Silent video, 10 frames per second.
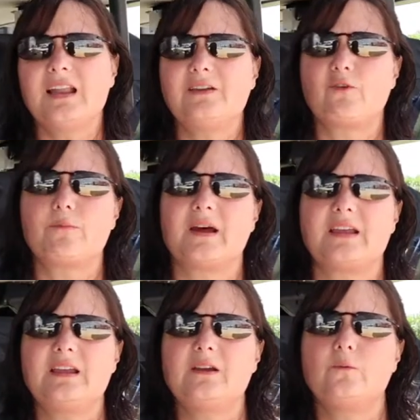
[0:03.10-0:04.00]
Hello
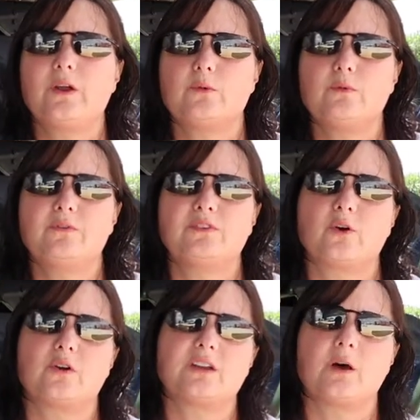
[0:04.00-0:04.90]
everybody, we are moving
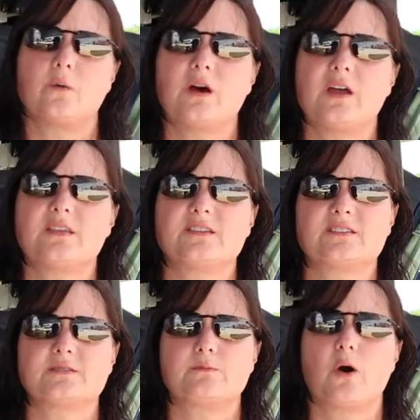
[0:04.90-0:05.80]
to Okinawa and
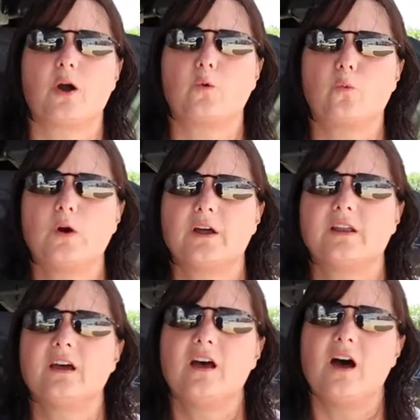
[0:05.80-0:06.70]
this is part
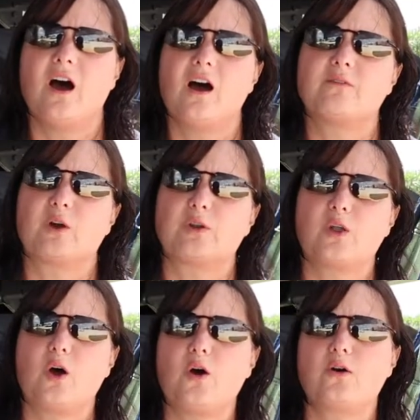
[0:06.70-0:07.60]
one of our
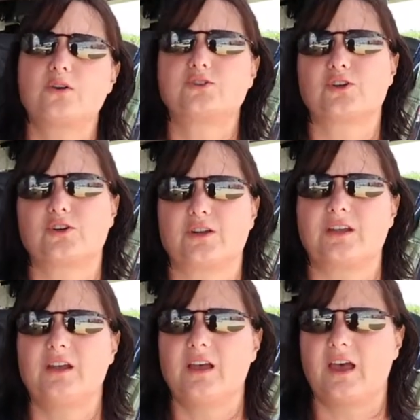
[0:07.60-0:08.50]
long
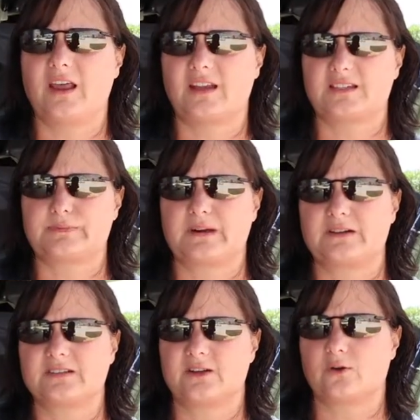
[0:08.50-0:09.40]
journey and
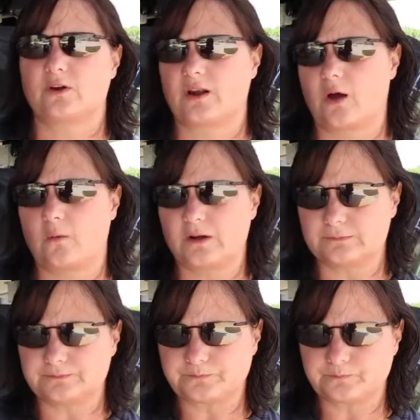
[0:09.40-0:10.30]
experience in Okinawa.
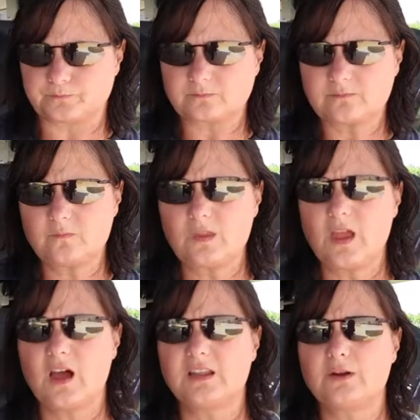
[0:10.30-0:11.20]

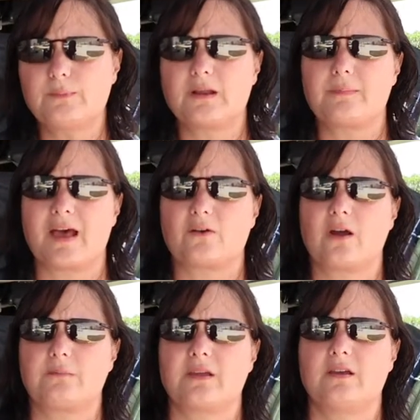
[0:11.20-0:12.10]
A little bit of
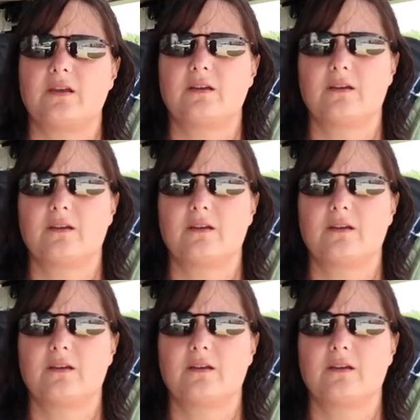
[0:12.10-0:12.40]
background be